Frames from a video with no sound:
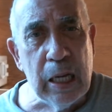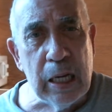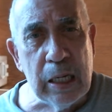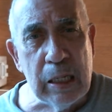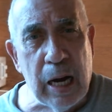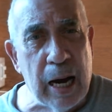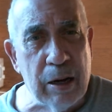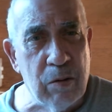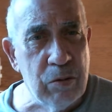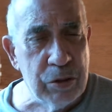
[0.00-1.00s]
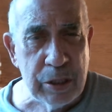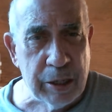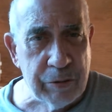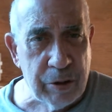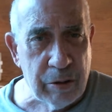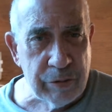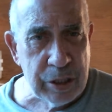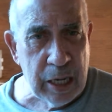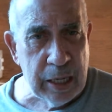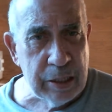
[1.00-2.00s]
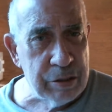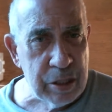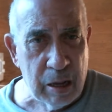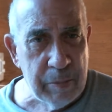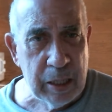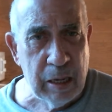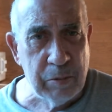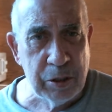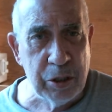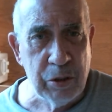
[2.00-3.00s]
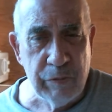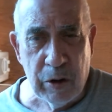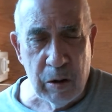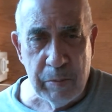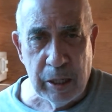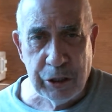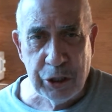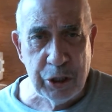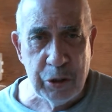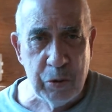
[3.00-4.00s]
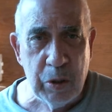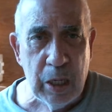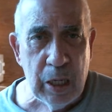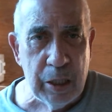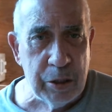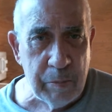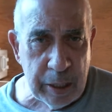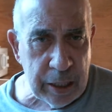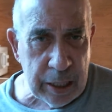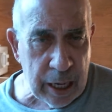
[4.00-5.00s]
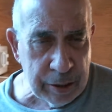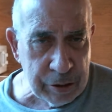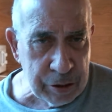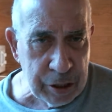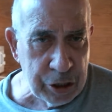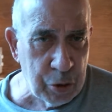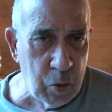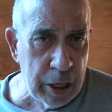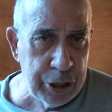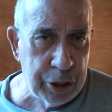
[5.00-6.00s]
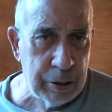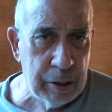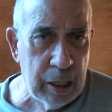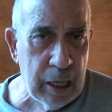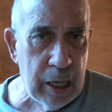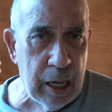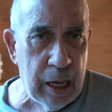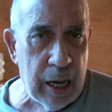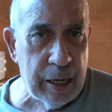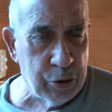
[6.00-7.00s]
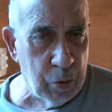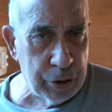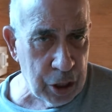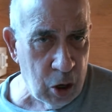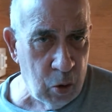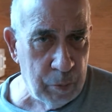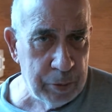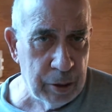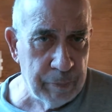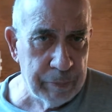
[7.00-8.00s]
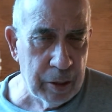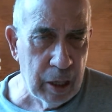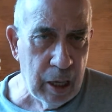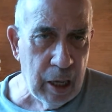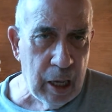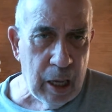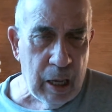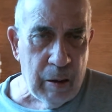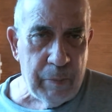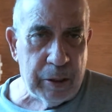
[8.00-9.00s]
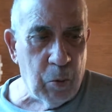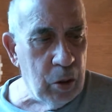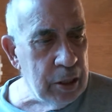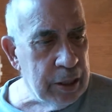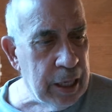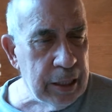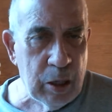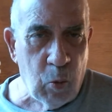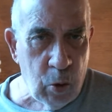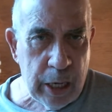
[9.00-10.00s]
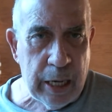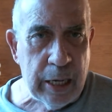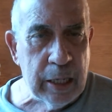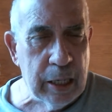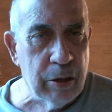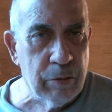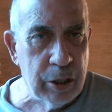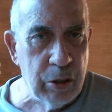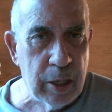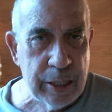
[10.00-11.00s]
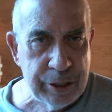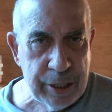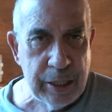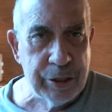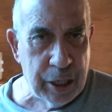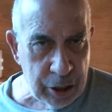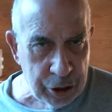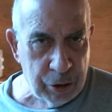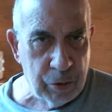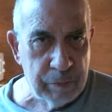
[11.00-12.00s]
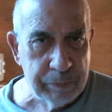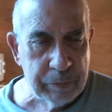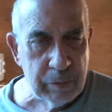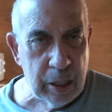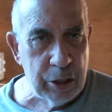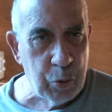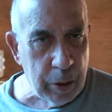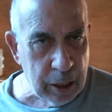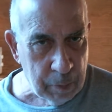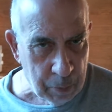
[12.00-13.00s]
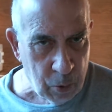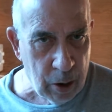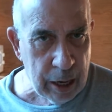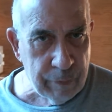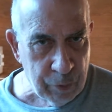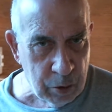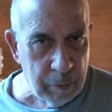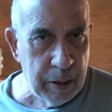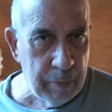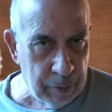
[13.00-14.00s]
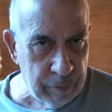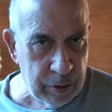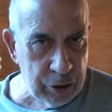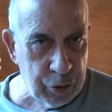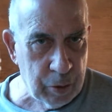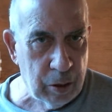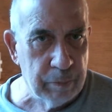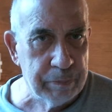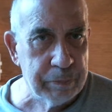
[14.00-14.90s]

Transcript: Our own Secretary of State has not been able to do very much to mediate the situation as was hoped. But the one thing that we here in the United States can do is we can pray for the people of Israel.